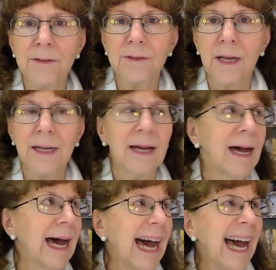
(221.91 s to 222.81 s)
It's like,
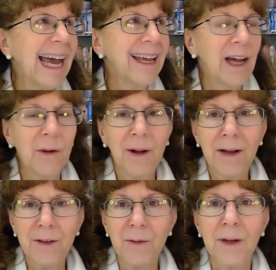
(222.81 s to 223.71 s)
hi, how
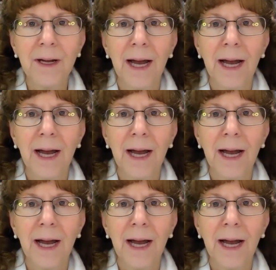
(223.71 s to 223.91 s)
are you?